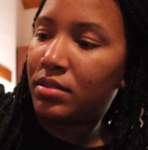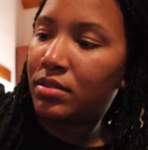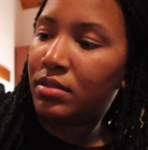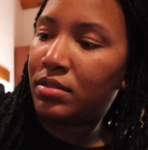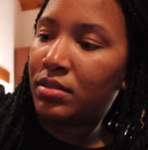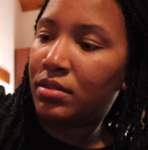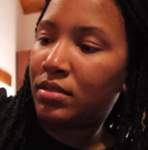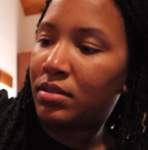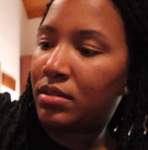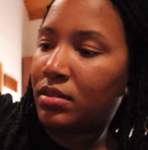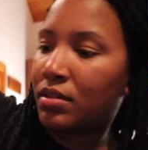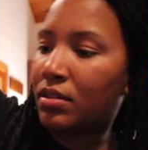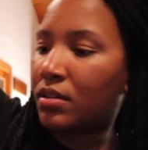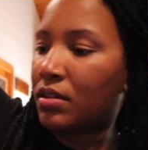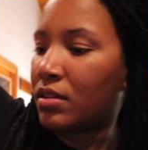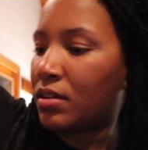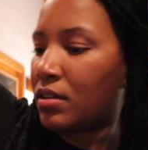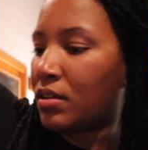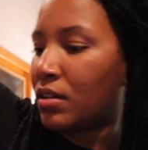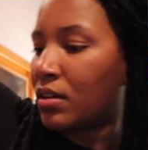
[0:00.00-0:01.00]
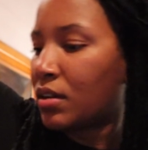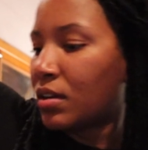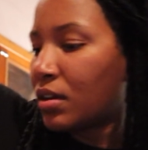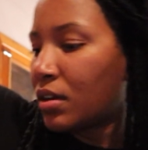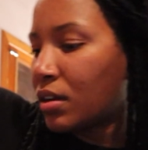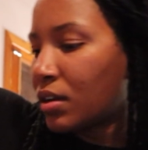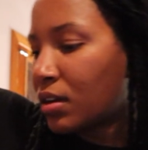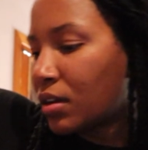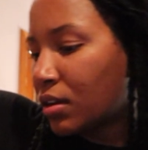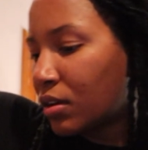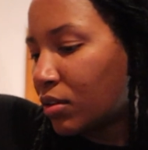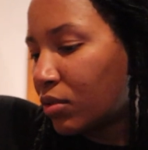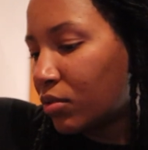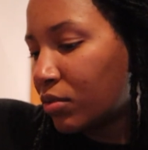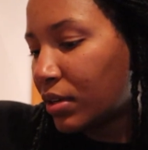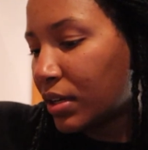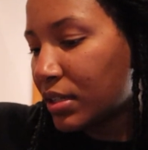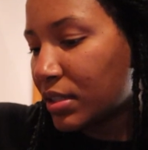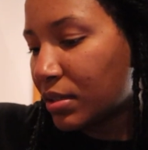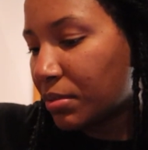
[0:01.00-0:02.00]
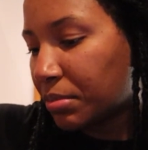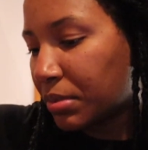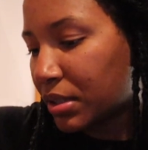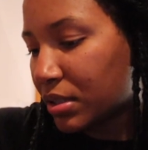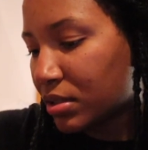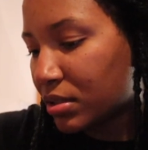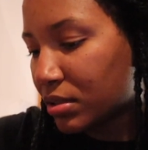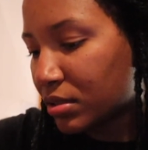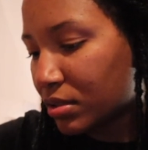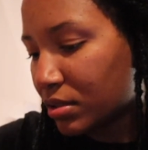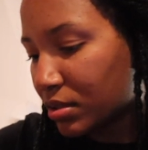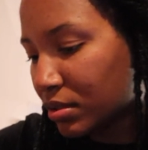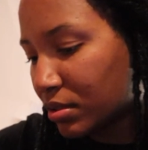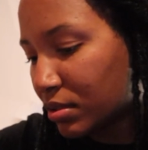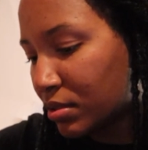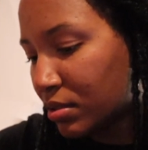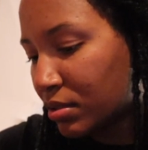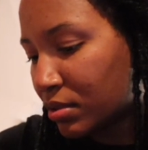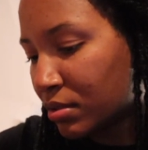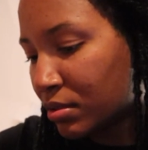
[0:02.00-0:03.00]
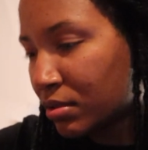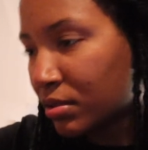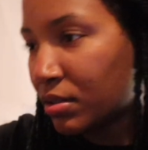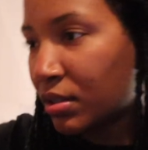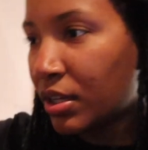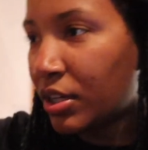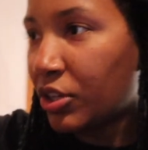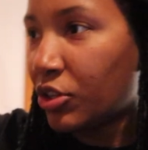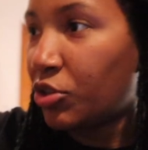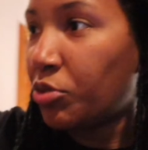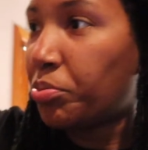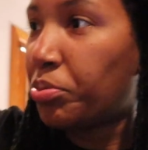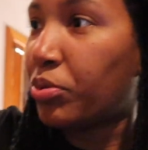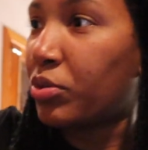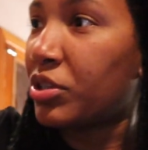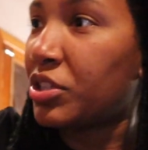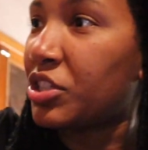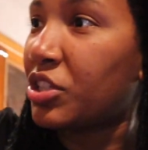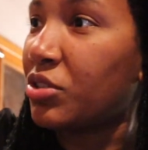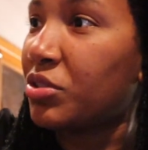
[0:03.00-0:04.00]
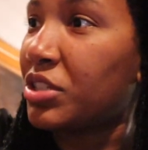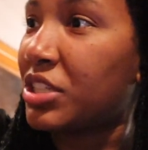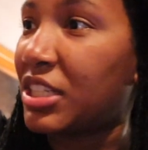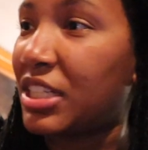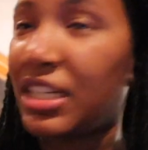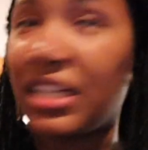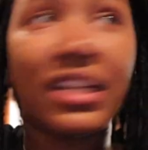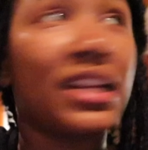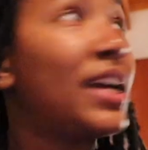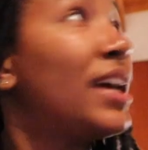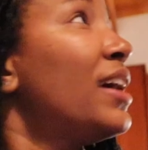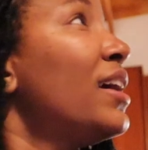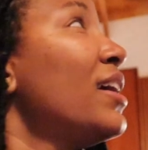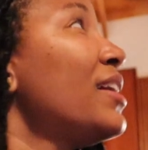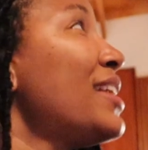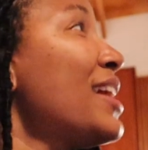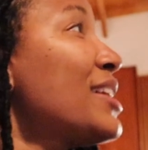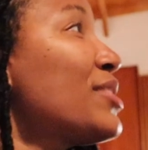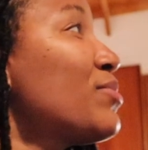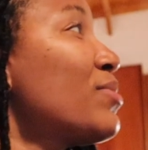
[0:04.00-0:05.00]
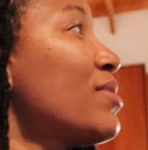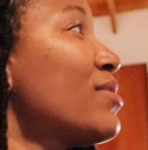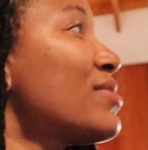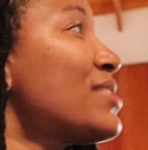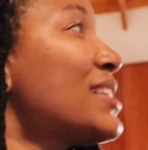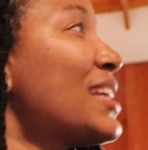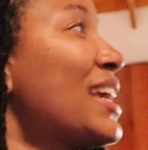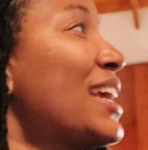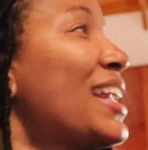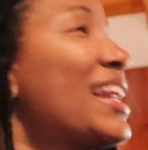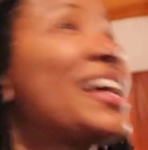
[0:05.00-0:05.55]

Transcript: Yeah, it definitely is. Oh, that's a big shot. Damn. You poured your shit. Like, that's what I'm saying.